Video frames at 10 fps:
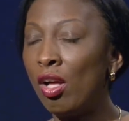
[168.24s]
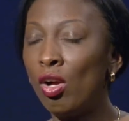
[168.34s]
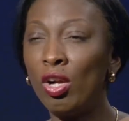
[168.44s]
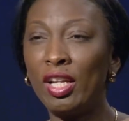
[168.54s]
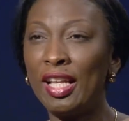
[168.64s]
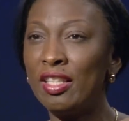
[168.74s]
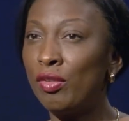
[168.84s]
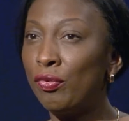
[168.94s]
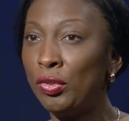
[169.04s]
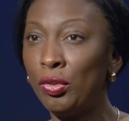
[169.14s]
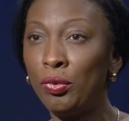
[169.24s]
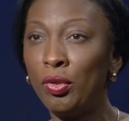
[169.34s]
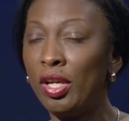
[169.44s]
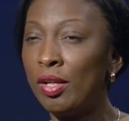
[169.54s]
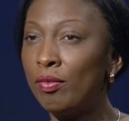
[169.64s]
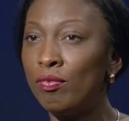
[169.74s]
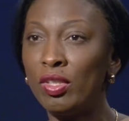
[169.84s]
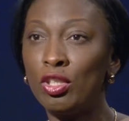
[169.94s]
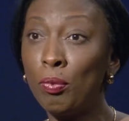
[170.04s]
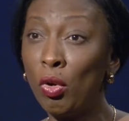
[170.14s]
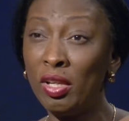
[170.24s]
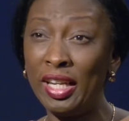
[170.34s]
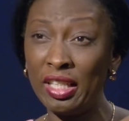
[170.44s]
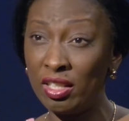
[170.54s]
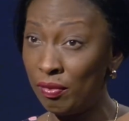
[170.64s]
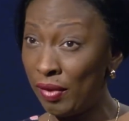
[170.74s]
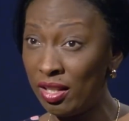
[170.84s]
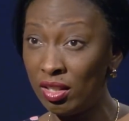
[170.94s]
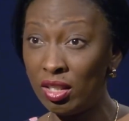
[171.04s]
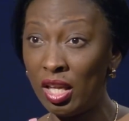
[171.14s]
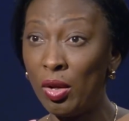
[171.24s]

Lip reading: organized a few small ladies events,